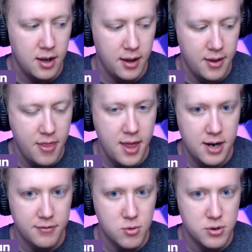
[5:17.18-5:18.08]
And
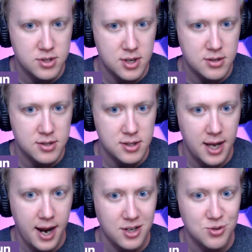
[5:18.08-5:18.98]
then, of course, there's
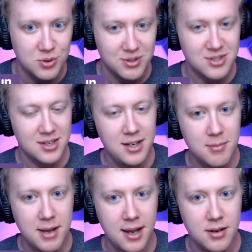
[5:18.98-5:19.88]
the actual
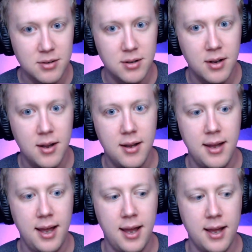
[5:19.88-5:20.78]
scheme angle.
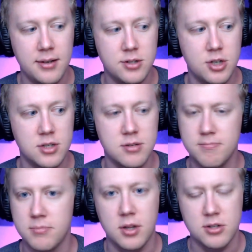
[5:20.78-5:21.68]
And just
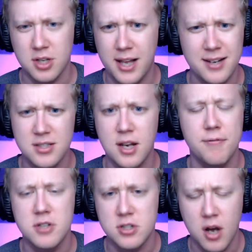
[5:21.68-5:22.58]
there's a lot of
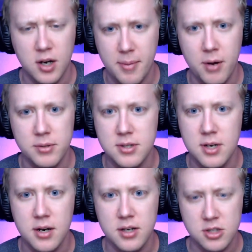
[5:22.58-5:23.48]
stuff to talk about with
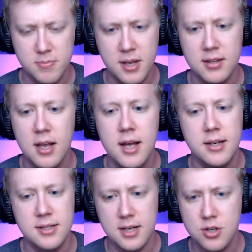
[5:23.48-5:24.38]
Za'Darius Smith,
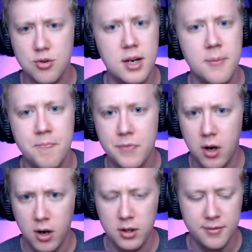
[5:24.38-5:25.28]
his injury,
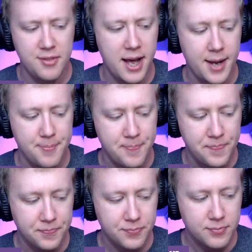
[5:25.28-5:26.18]
all of that.
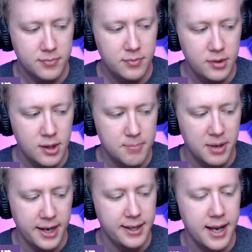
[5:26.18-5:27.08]

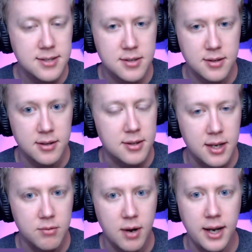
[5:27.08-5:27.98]
But I guess the
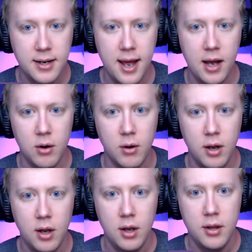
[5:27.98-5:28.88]
thing right now
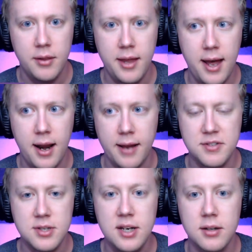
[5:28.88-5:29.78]
that I've
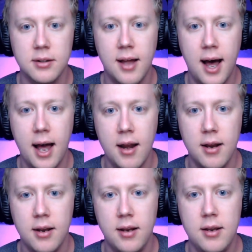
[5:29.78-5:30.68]
seen a lot
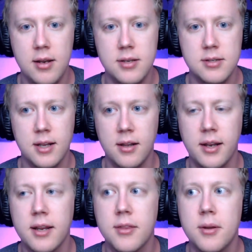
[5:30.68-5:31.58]
is
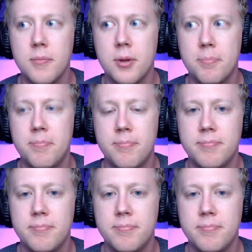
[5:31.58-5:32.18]
like the